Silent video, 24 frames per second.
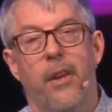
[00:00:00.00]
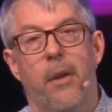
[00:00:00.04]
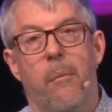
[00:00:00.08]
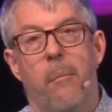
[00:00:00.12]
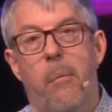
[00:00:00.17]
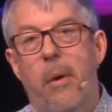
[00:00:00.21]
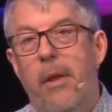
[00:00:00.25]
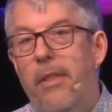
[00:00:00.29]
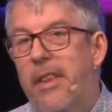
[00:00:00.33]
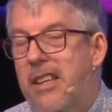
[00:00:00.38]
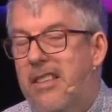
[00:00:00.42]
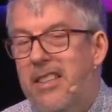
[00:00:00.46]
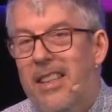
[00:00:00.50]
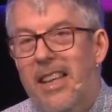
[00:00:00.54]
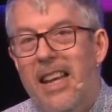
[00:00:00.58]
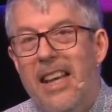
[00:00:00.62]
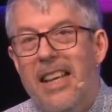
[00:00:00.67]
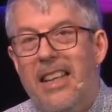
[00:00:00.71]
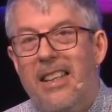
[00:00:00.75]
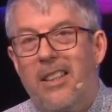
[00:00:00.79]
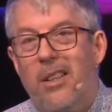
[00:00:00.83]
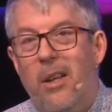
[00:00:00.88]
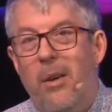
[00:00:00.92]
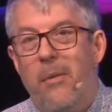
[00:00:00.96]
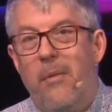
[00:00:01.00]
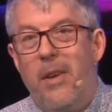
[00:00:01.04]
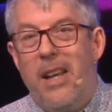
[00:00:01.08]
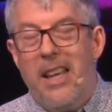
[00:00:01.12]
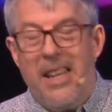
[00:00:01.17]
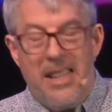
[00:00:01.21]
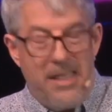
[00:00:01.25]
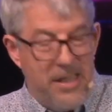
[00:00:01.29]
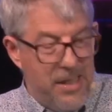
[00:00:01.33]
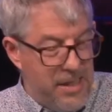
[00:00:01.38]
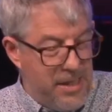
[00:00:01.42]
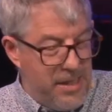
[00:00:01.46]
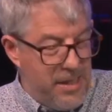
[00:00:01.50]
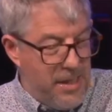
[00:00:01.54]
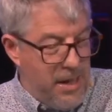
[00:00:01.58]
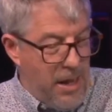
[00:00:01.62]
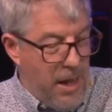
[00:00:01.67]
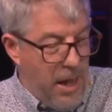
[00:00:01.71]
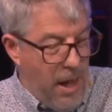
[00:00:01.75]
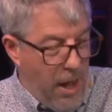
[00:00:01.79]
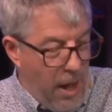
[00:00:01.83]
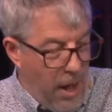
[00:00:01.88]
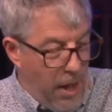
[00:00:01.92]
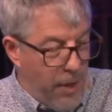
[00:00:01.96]
But this kingdom is
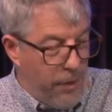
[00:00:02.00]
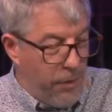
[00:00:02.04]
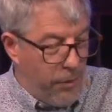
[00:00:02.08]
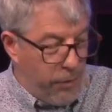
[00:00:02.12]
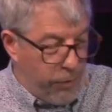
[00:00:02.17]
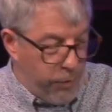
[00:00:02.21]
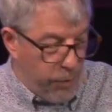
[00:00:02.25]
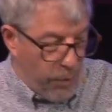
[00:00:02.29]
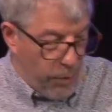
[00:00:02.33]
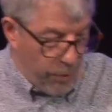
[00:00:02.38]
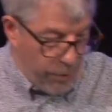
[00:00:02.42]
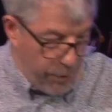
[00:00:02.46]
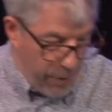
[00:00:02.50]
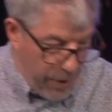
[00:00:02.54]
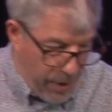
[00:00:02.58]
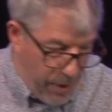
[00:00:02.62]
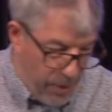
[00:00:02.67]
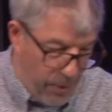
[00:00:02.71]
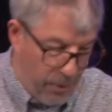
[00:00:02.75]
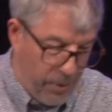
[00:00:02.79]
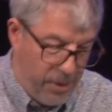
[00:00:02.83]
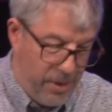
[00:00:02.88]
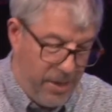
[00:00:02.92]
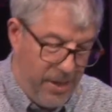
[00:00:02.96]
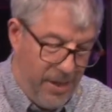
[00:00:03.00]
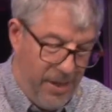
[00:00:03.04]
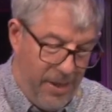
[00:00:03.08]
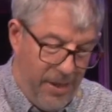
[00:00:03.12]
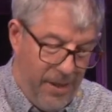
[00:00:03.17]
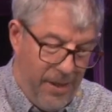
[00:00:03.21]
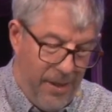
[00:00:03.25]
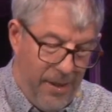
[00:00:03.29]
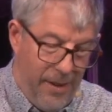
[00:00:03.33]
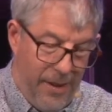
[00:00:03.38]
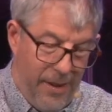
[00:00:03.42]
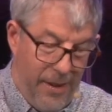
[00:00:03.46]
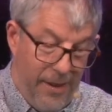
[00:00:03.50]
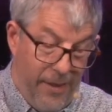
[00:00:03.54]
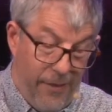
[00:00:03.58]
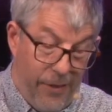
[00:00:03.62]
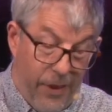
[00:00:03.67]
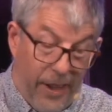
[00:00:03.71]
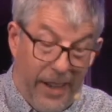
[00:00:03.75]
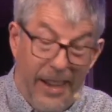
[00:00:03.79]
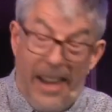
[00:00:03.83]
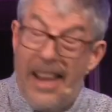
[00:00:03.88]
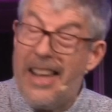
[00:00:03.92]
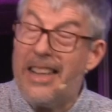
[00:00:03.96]
unfulfilled.
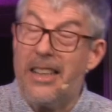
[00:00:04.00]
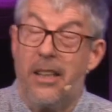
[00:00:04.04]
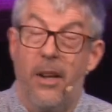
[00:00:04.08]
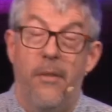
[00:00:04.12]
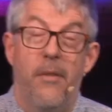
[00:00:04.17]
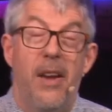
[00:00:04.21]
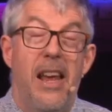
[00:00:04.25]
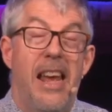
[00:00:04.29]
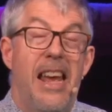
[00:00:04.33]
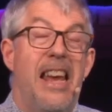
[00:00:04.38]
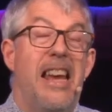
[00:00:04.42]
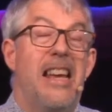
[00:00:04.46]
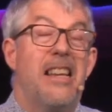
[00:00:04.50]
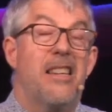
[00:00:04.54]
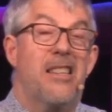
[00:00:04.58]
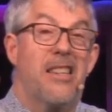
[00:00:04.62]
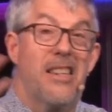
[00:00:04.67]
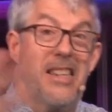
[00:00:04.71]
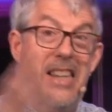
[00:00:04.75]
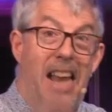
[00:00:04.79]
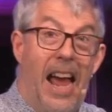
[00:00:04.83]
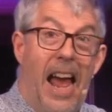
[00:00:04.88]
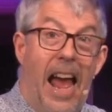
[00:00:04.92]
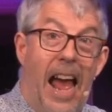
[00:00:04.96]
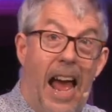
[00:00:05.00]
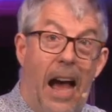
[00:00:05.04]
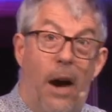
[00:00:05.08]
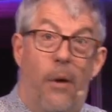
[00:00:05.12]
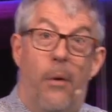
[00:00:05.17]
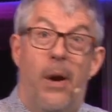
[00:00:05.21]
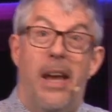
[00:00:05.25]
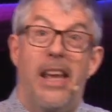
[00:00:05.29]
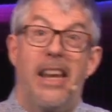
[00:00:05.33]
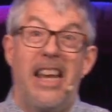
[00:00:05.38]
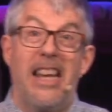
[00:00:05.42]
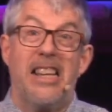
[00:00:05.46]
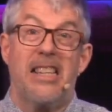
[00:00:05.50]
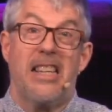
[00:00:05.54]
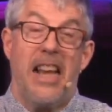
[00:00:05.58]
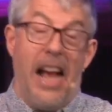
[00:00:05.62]
The kingdom is now, it is